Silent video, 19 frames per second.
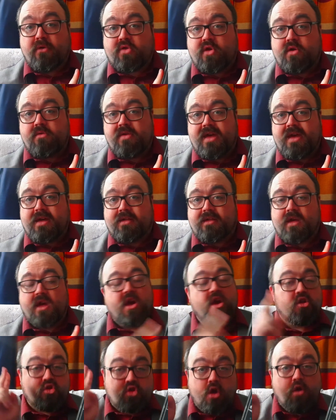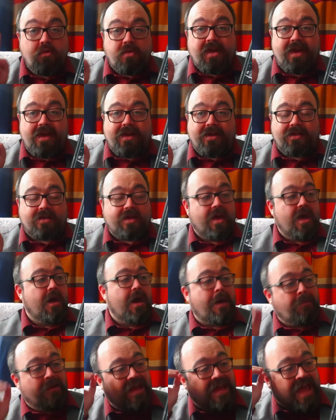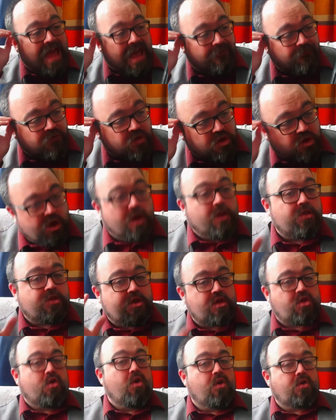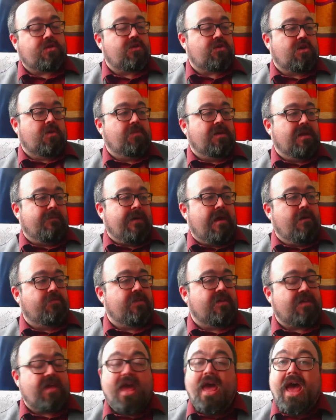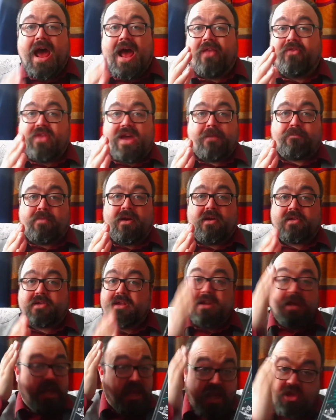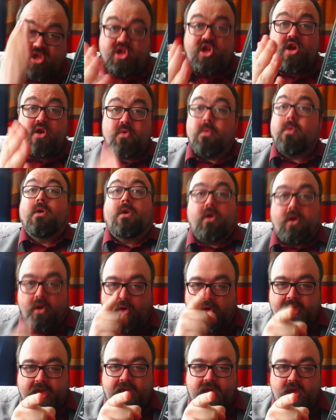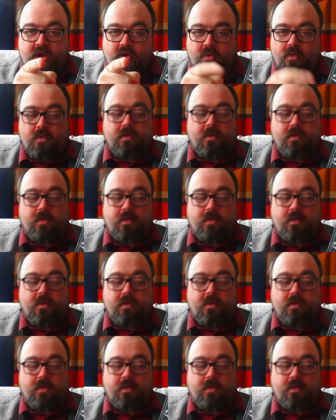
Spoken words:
2 days, but I have got to talk to someone about this, and that person is you. Lucky you.